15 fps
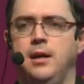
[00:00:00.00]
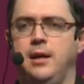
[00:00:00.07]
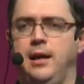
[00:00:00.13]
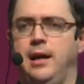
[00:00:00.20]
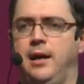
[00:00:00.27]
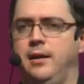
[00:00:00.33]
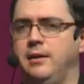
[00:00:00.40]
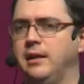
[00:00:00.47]

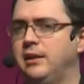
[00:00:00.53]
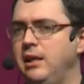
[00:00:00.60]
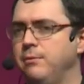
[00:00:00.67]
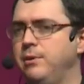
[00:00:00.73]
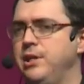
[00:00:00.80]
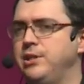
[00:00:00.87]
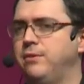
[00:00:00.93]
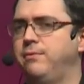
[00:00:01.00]
And a key
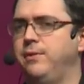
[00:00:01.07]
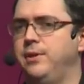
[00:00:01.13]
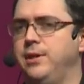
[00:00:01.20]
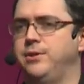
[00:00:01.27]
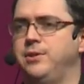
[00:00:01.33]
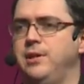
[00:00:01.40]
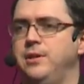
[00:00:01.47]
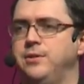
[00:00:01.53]
reason for
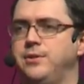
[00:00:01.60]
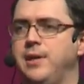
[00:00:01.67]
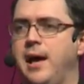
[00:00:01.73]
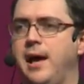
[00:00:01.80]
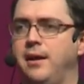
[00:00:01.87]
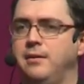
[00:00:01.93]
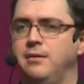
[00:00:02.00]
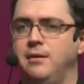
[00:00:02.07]
this is
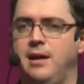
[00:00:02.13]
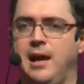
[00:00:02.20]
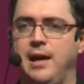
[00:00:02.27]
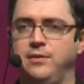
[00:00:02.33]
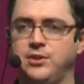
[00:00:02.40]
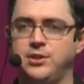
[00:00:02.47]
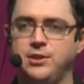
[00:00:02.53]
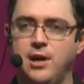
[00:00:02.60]
that at
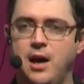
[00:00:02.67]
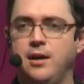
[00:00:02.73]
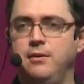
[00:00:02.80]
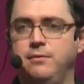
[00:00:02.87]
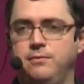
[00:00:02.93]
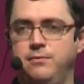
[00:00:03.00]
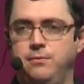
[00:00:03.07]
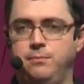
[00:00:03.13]
the start
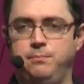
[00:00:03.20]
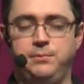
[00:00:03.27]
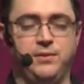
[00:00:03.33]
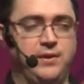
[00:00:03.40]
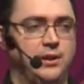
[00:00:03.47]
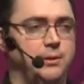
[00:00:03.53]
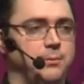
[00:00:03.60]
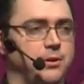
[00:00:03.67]
of
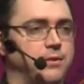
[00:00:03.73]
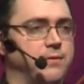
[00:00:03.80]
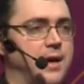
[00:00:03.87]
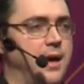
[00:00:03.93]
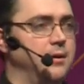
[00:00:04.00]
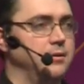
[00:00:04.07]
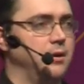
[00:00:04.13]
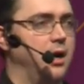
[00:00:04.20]
development of
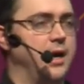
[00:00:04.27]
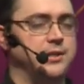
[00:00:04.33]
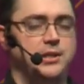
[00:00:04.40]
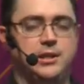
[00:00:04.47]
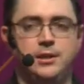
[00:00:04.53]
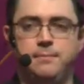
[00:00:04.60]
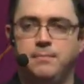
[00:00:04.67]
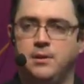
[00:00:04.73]
that
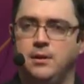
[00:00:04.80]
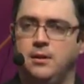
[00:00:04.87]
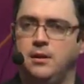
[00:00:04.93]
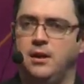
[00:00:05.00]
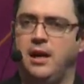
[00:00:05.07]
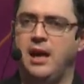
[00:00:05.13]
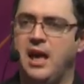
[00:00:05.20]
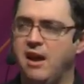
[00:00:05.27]
idea,
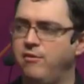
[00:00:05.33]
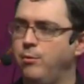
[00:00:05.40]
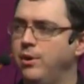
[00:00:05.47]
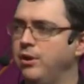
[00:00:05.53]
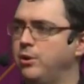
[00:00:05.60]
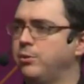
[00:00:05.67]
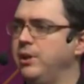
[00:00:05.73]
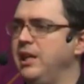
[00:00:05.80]

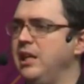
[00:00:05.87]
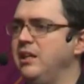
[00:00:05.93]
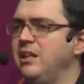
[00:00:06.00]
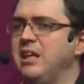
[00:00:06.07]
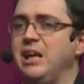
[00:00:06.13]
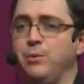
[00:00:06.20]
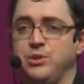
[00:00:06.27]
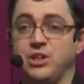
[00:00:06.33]
everyone agreed
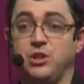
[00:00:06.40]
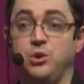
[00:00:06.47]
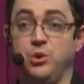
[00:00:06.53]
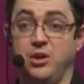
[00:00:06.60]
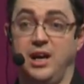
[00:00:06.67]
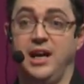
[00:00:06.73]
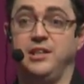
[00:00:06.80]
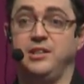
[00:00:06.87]
it was a
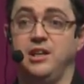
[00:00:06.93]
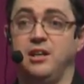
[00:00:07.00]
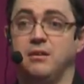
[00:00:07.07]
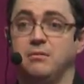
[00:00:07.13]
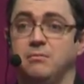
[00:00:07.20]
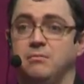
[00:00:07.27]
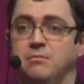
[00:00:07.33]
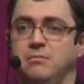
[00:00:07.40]
good idea.
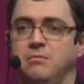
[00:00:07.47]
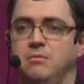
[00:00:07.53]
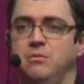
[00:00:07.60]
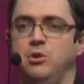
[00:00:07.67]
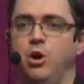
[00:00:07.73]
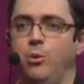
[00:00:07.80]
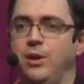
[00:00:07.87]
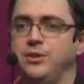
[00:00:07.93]

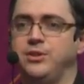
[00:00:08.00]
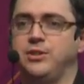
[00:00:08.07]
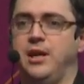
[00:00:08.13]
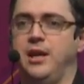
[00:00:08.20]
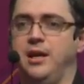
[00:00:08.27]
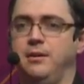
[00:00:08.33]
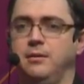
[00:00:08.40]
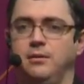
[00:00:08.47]
No one
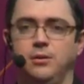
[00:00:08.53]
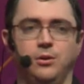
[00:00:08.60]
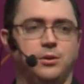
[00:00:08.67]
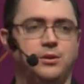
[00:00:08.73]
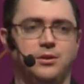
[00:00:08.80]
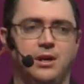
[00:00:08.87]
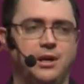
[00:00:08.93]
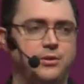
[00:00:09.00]
said,
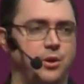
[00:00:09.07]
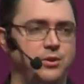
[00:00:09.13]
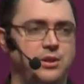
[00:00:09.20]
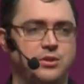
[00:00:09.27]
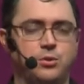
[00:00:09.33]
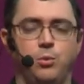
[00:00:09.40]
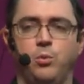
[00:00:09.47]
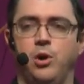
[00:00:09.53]
look, I don't think
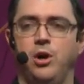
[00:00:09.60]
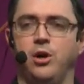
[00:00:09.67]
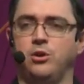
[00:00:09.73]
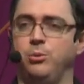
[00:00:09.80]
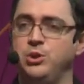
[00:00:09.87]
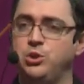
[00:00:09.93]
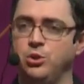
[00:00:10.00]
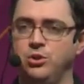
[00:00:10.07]
this will work, or
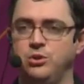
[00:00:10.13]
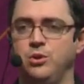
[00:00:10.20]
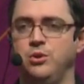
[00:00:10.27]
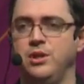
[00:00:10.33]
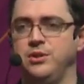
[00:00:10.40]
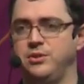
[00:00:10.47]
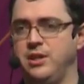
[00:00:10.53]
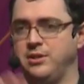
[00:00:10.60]
we shouldn't do
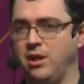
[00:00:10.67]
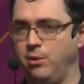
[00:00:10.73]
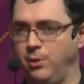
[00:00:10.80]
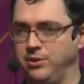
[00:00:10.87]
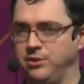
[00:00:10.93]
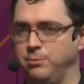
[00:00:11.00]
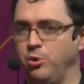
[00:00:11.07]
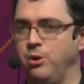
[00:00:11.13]
this, these other
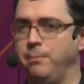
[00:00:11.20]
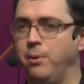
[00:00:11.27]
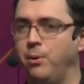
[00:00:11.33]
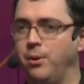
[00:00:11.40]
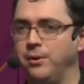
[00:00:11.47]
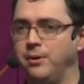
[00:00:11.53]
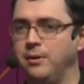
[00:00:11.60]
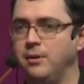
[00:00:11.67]
ones are more
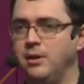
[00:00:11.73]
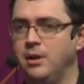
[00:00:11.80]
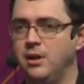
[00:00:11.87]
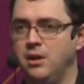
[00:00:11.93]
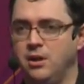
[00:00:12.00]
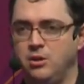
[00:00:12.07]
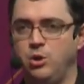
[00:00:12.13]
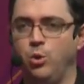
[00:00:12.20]
important.
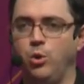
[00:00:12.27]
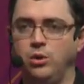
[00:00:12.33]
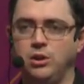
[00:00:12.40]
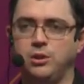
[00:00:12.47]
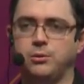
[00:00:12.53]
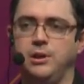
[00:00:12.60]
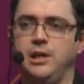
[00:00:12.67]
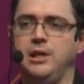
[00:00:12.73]
You all
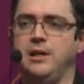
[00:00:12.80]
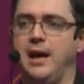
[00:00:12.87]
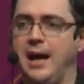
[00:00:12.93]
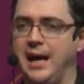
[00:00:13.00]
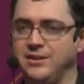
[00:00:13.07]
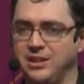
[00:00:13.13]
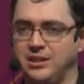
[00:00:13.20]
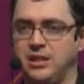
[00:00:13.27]
agreed
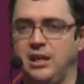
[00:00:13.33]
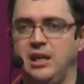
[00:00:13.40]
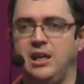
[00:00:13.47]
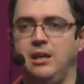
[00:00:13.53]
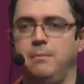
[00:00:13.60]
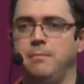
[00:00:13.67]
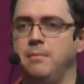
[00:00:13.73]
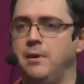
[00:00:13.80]
as a
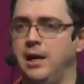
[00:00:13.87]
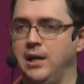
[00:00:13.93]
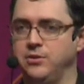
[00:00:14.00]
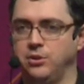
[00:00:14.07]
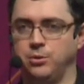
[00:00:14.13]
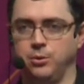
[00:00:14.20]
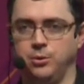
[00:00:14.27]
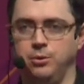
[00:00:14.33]
team, as
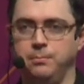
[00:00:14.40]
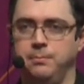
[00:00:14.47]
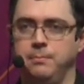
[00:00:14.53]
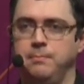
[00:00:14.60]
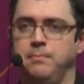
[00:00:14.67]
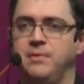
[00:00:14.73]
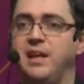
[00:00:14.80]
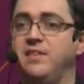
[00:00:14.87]
a
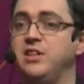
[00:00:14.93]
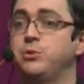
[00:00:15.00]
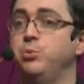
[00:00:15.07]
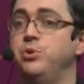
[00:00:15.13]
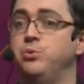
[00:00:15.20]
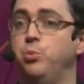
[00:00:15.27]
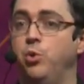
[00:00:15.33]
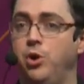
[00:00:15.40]
group, that this
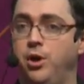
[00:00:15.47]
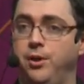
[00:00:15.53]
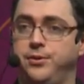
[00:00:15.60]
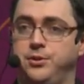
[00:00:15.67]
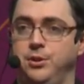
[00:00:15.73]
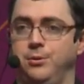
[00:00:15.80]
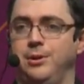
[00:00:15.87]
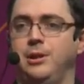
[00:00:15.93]
was worth
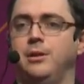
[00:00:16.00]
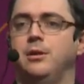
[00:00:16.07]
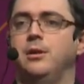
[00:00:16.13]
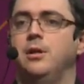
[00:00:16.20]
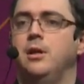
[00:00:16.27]
doing.